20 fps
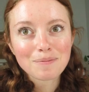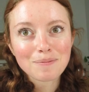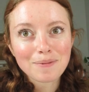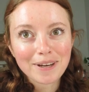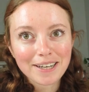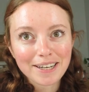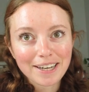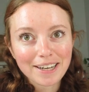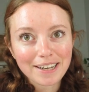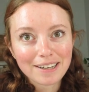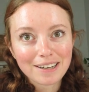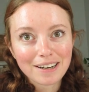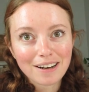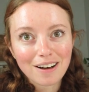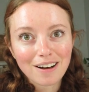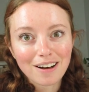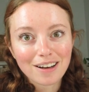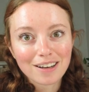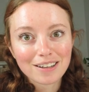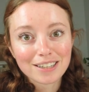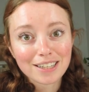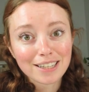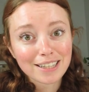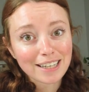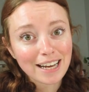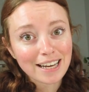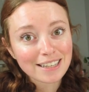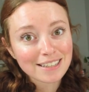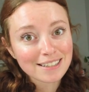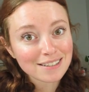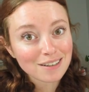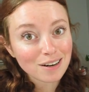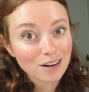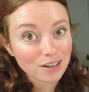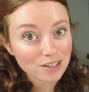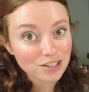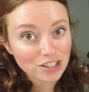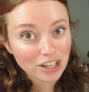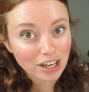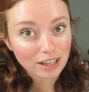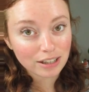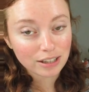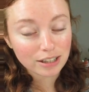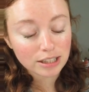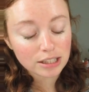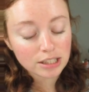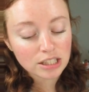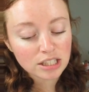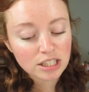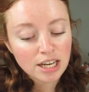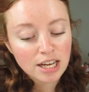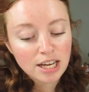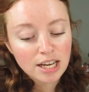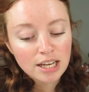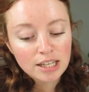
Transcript: opinion on the next art challenge.